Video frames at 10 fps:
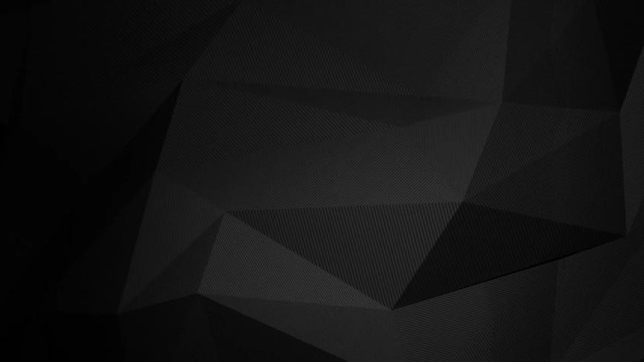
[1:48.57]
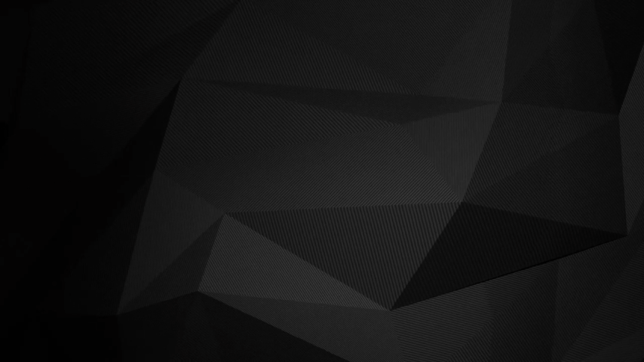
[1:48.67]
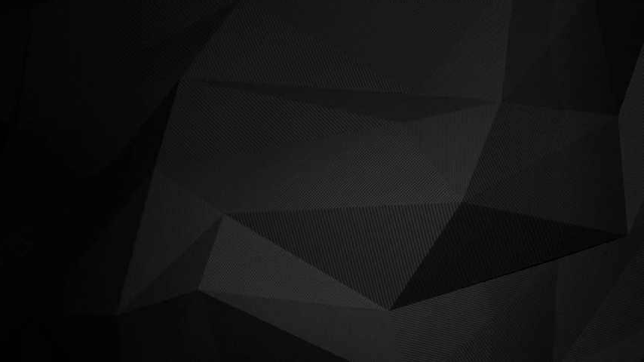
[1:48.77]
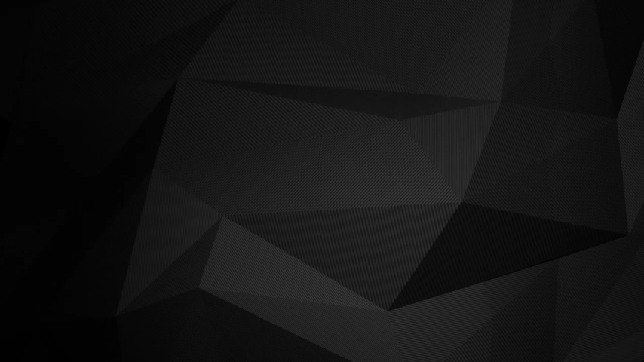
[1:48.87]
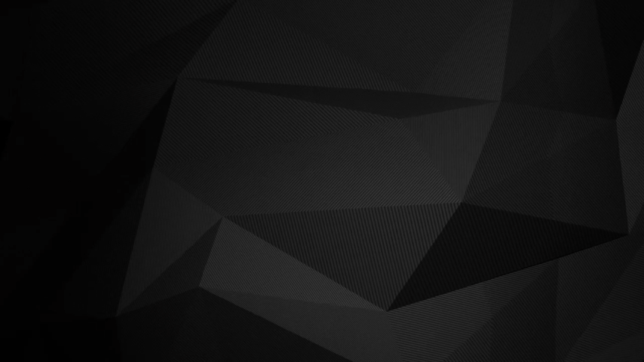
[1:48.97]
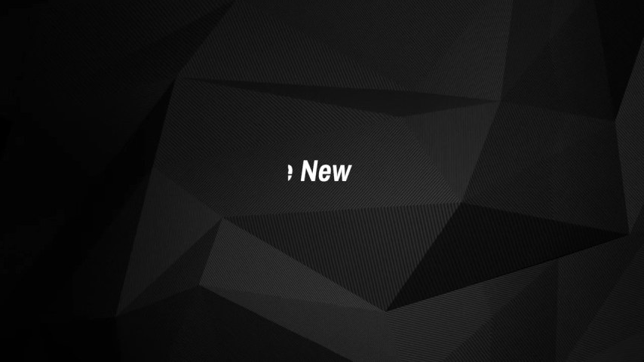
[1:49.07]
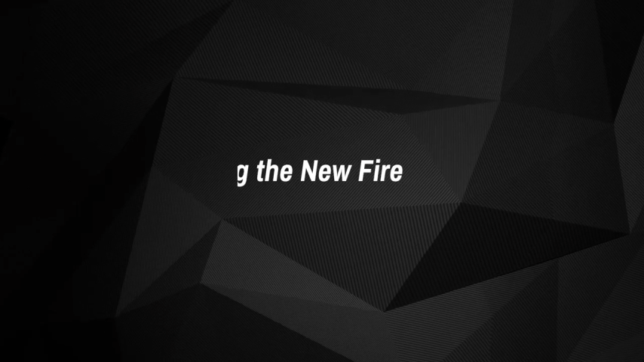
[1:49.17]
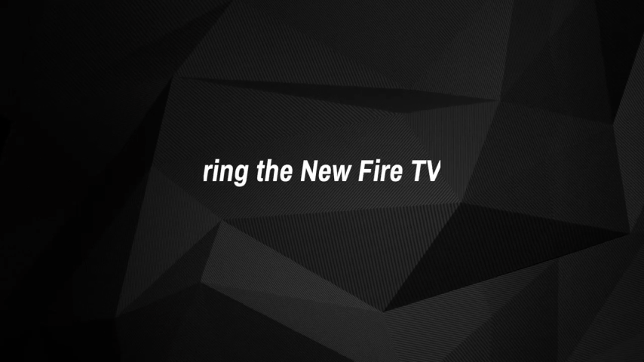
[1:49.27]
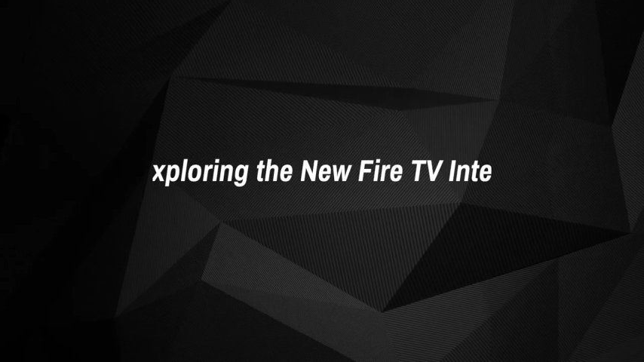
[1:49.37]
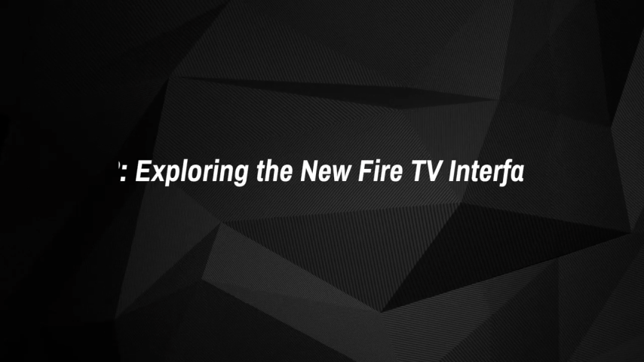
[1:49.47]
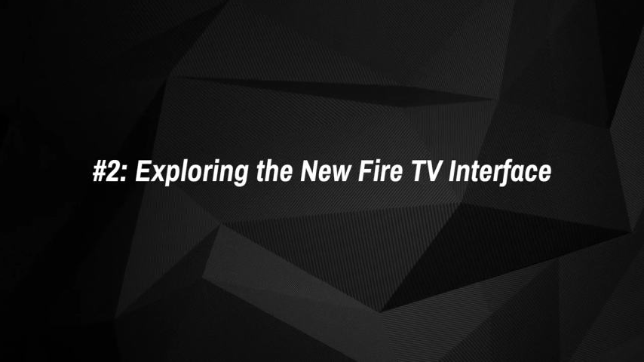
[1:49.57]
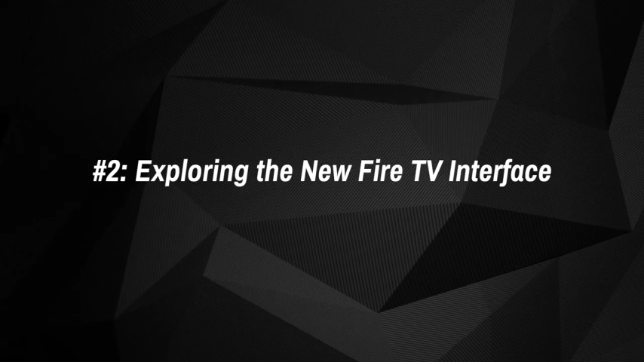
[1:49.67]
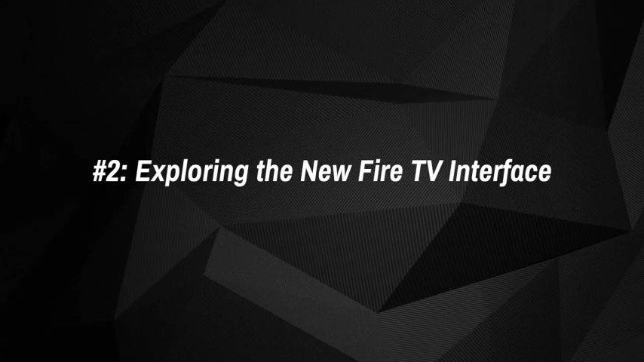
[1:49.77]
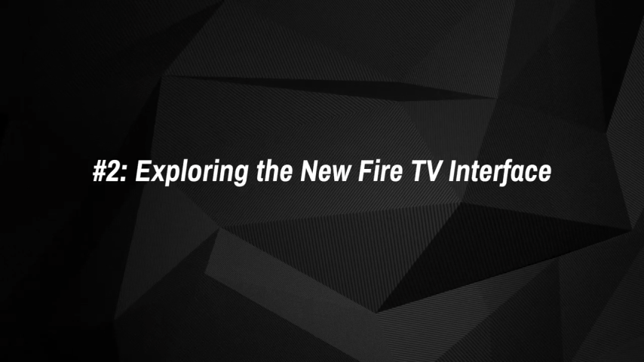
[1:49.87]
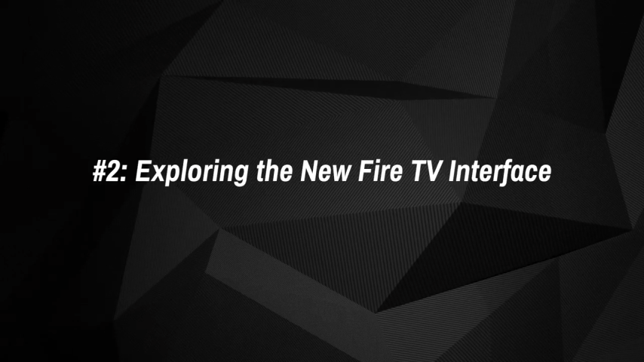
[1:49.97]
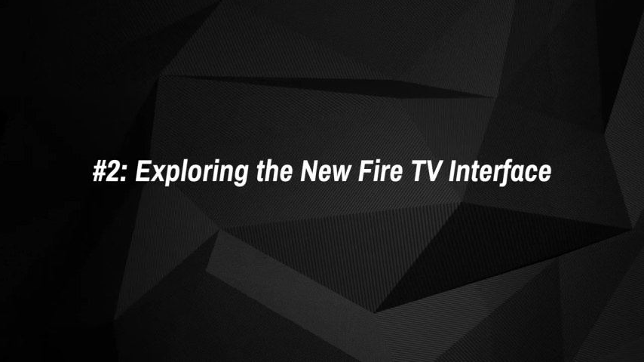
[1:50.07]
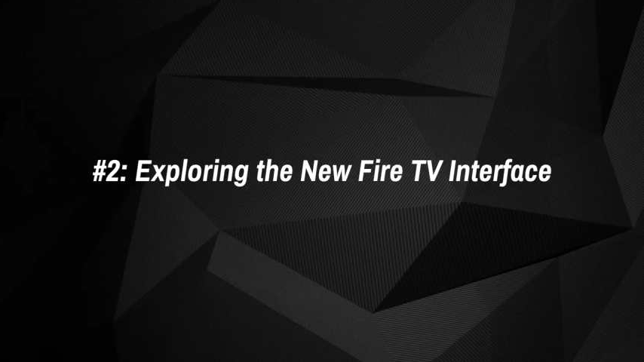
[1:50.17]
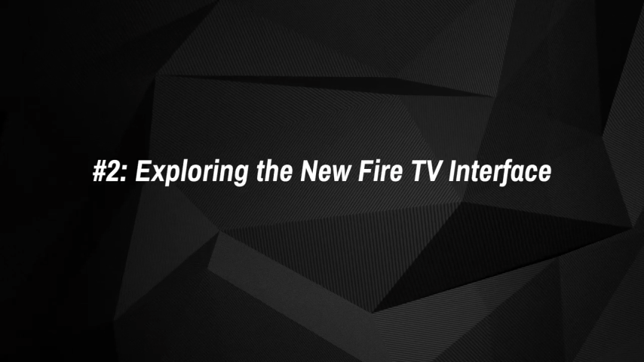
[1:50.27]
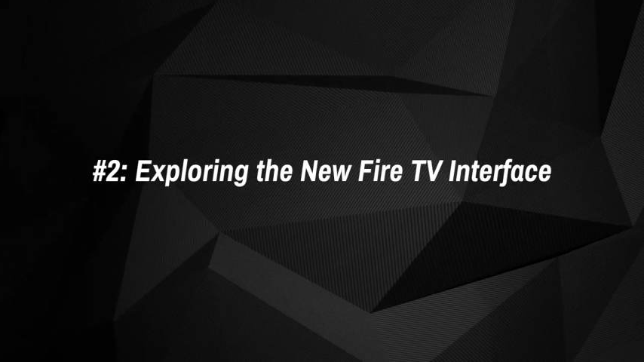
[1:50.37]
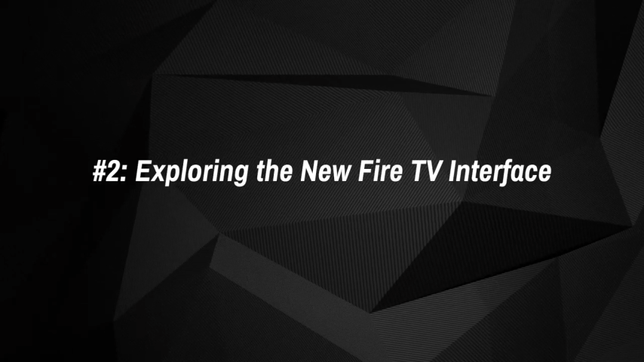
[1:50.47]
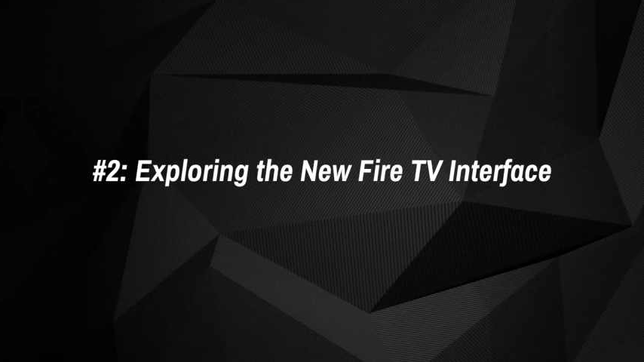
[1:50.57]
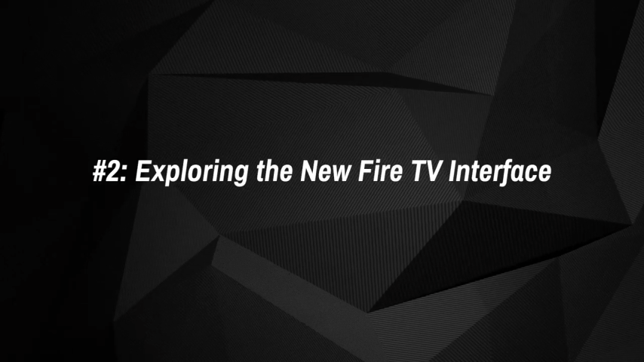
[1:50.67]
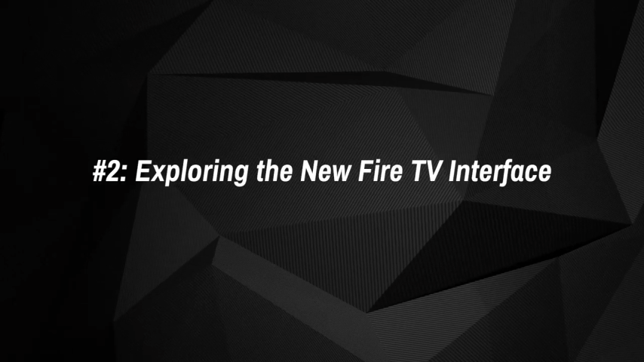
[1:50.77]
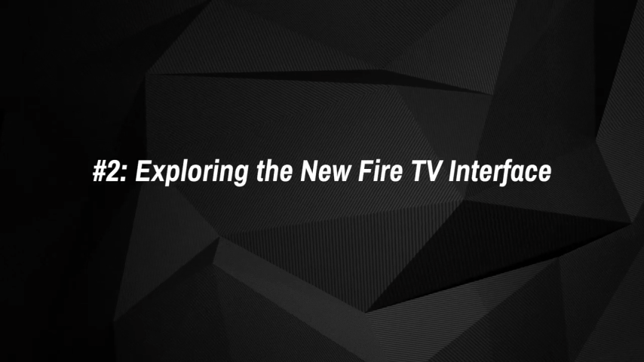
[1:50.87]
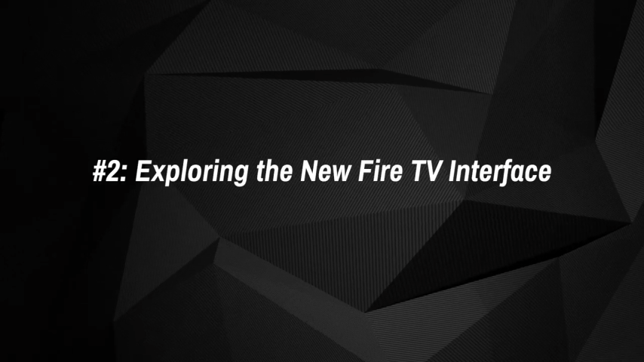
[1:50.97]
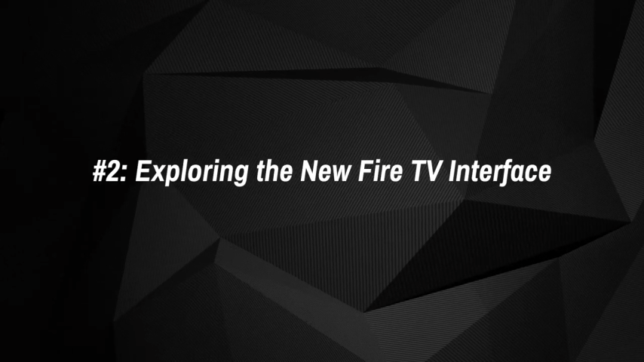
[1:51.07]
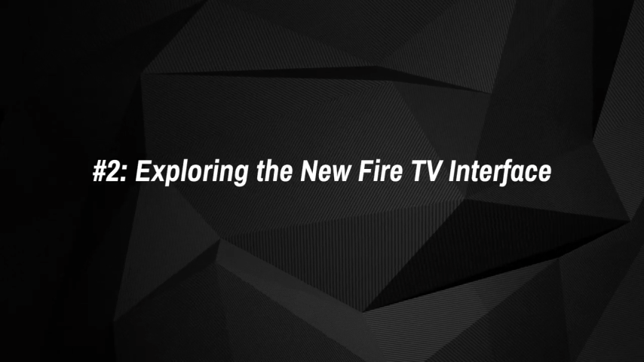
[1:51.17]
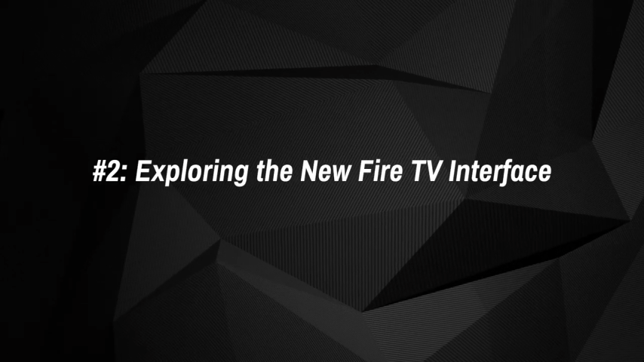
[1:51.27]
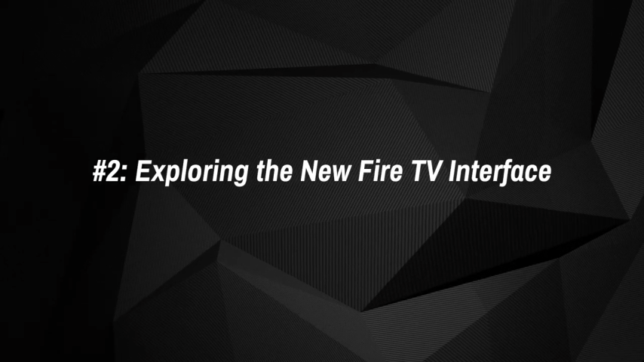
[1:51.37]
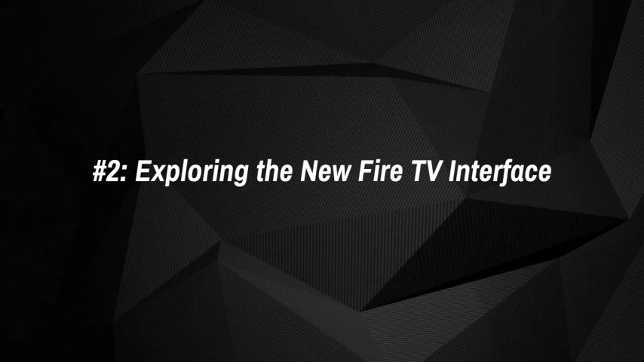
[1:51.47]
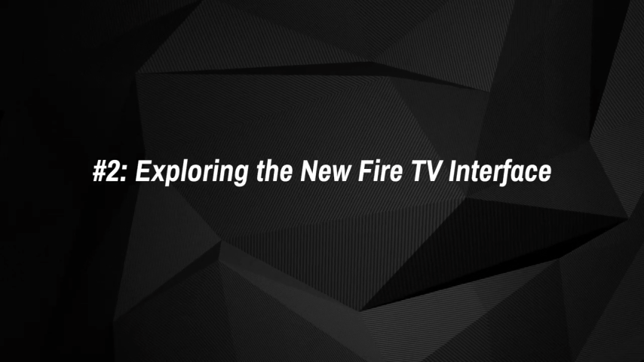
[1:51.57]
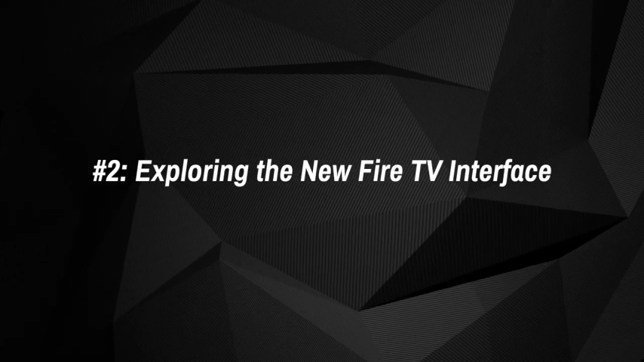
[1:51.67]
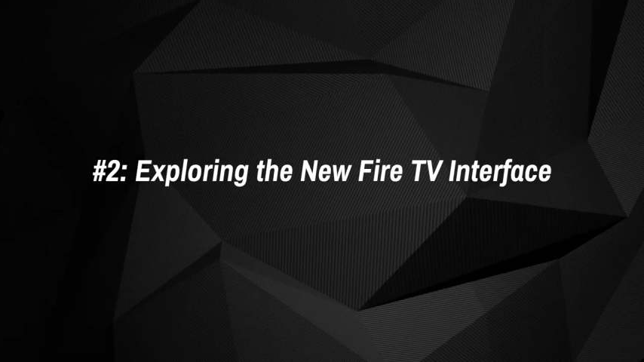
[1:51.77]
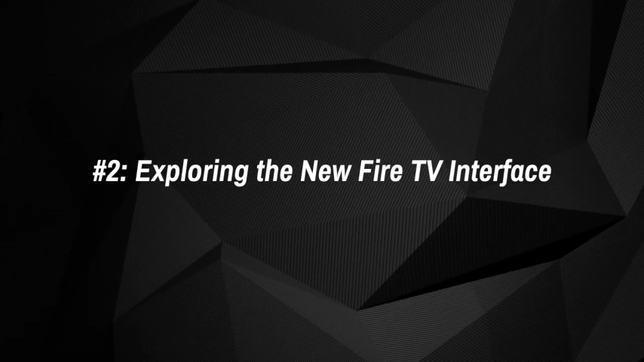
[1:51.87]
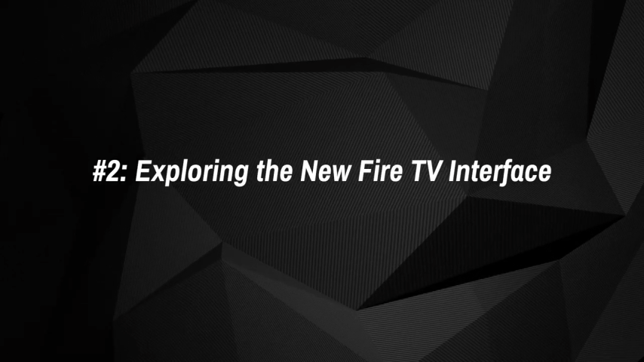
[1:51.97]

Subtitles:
[unreadable: no face in view]